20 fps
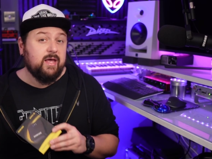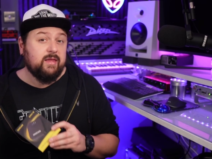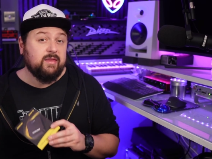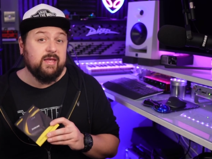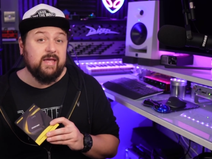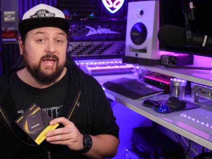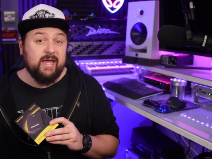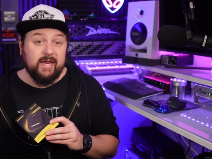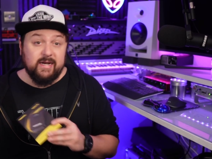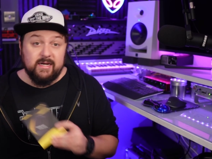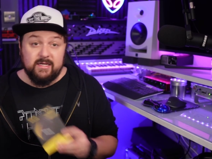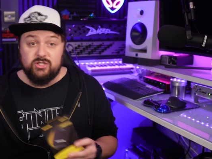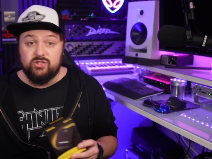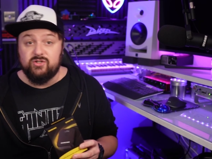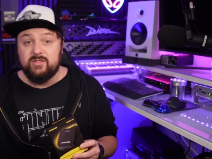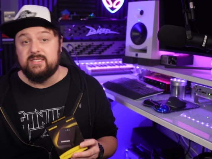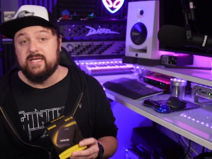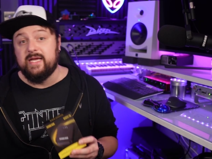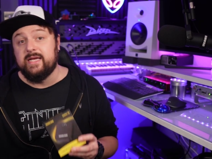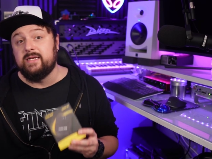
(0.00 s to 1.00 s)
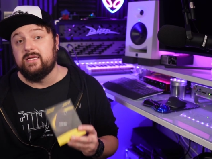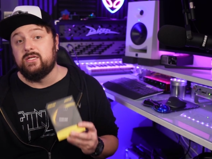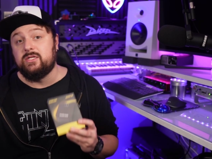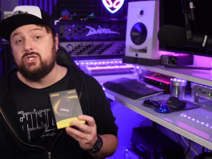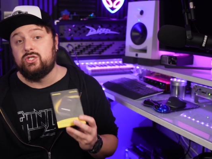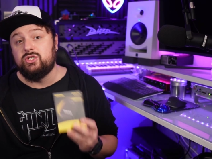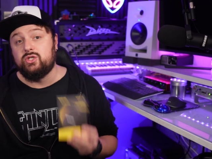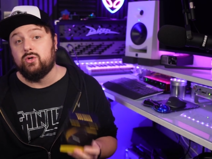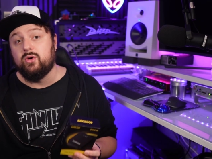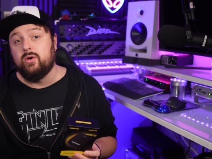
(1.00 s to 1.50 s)
the industry standard
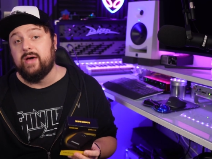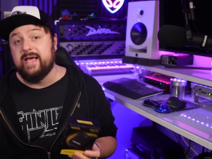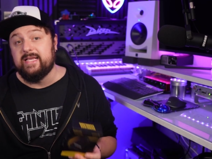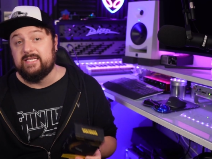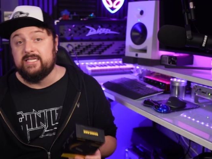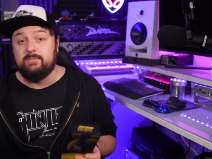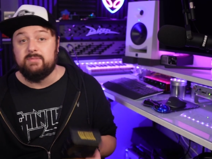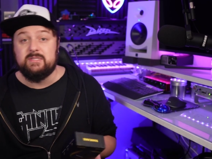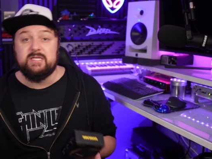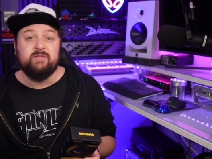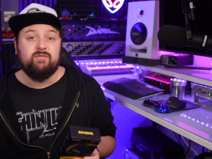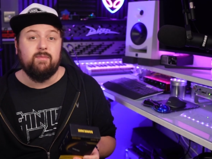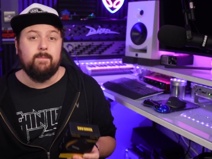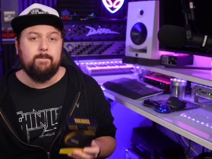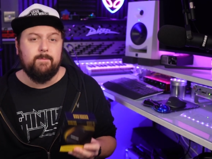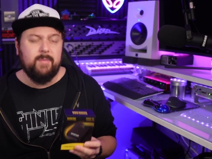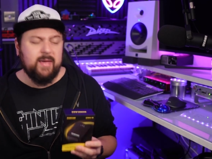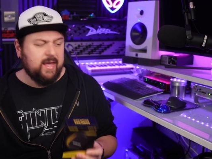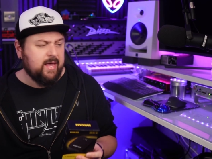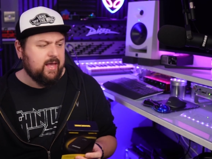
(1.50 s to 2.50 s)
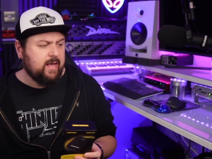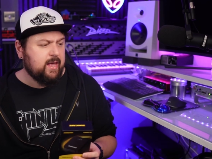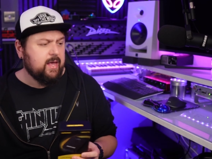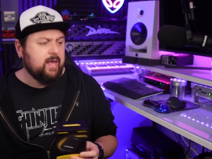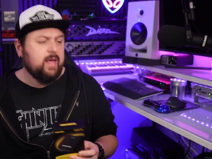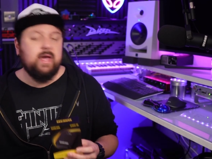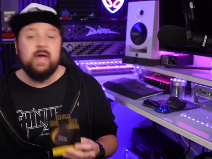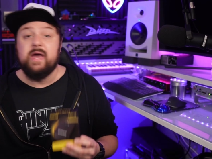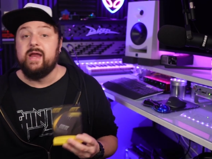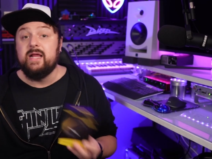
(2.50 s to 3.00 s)
Shure SM7B,
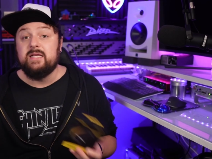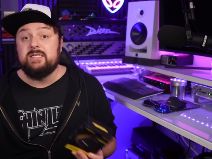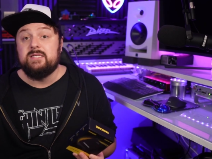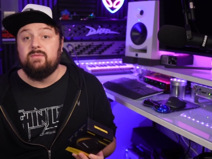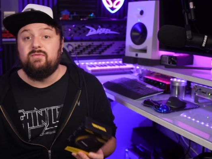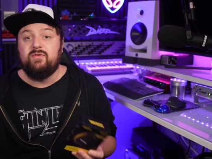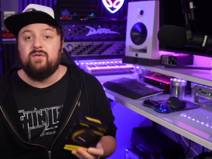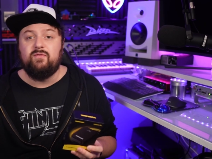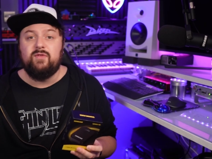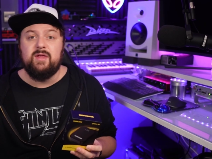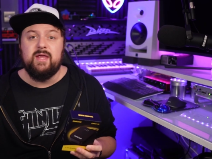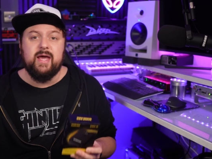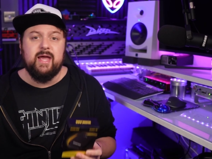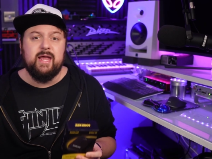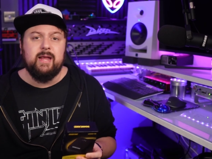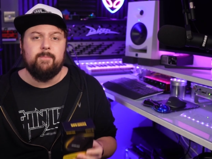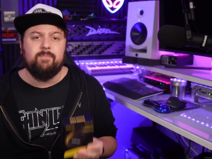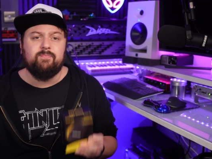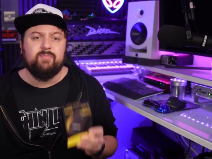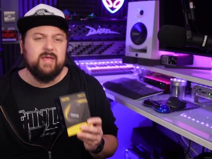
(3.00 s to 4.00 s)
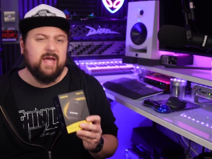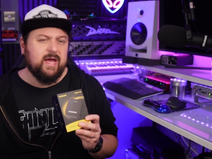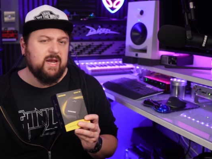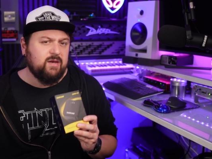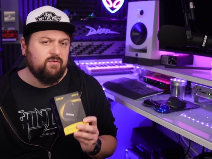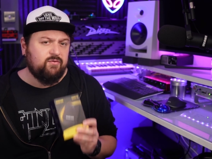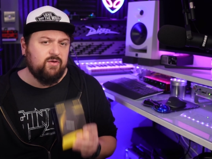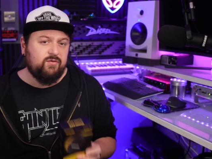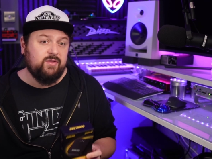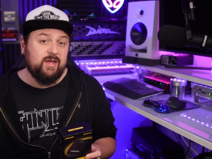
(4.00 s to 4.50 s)
an SM58,
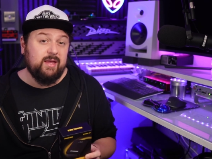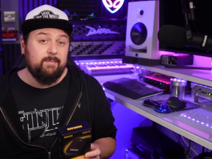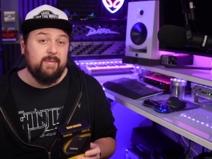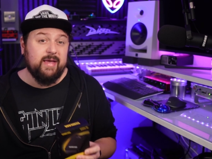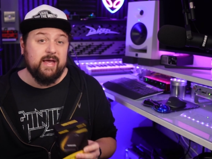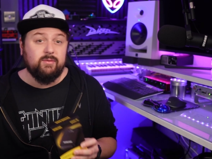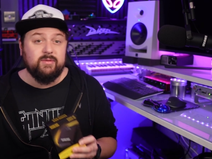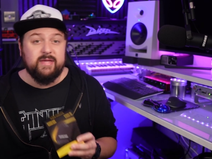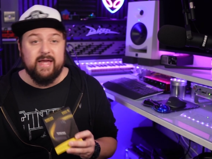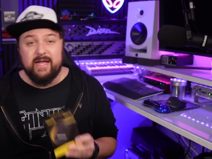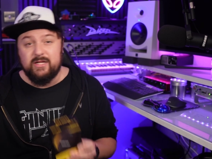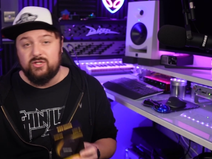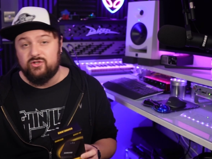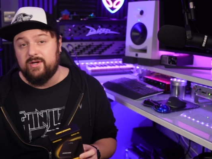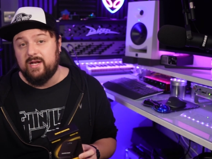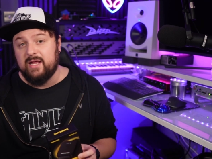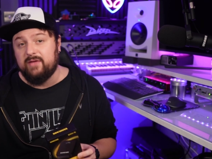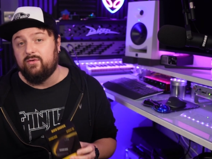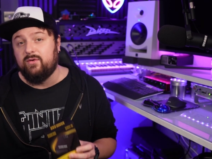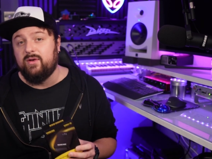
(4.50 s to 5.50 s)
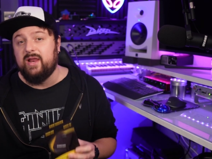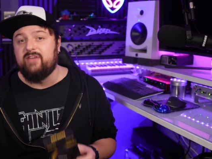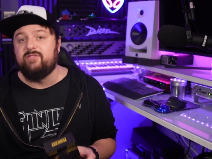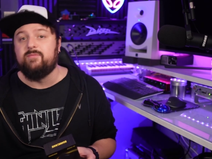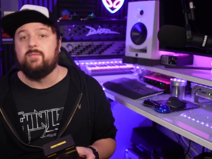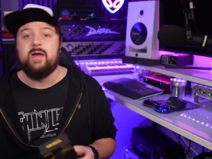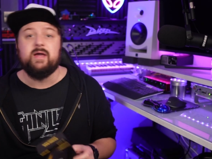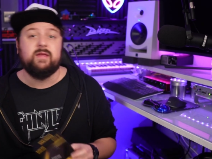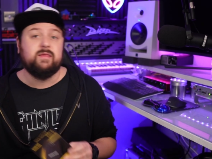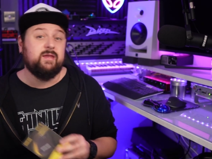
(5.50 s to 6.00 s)
and the £15 entry-level
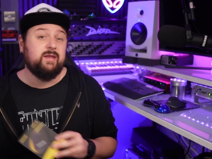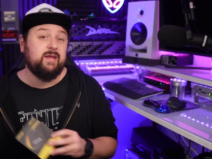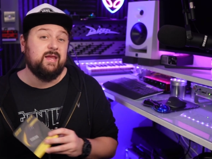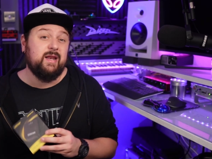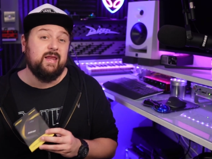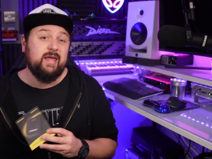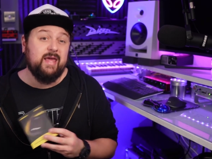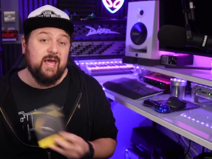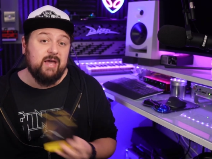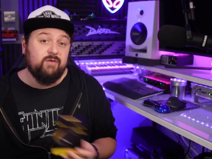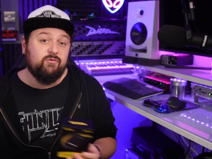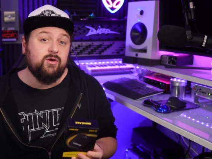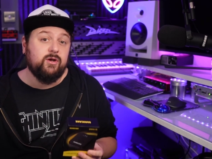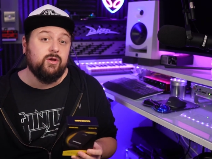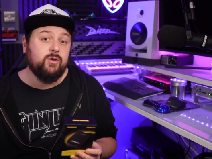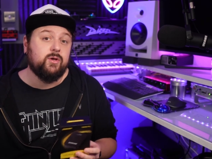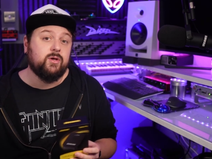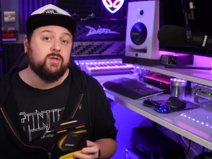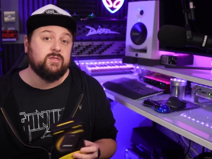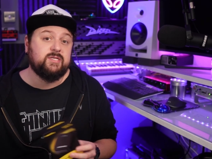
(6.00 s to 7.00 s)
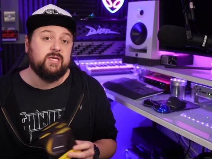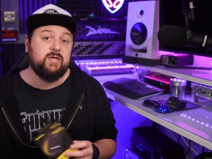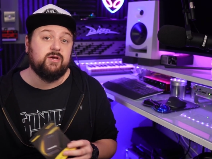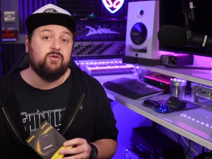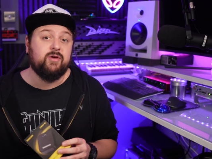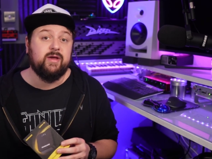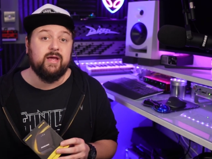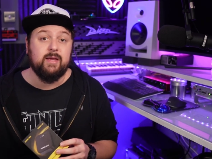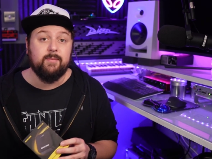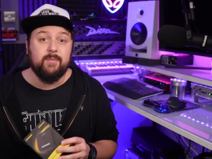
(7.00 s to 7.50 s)
lav mic that nearly every new content
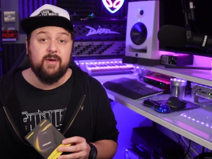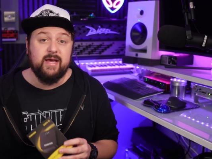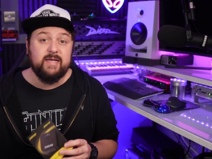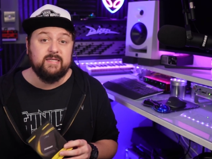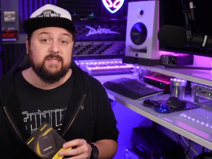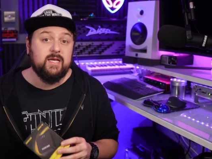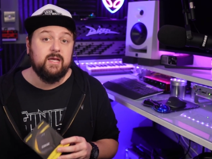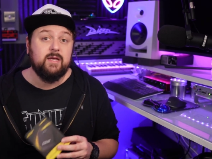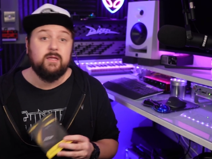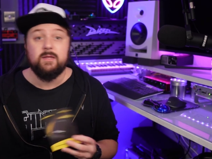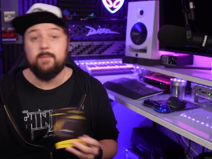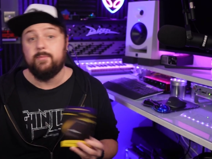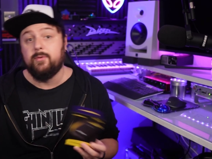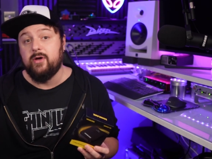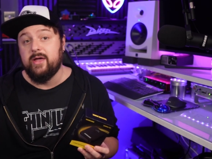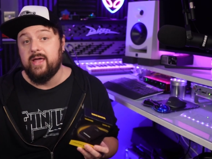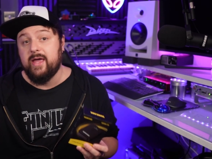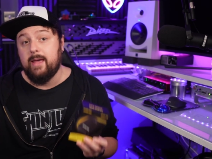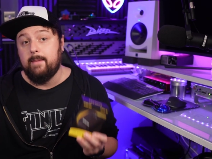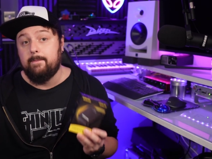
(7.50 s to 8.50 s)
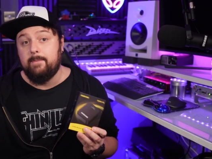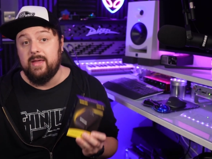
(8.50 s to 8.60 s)
creator buys, the Boya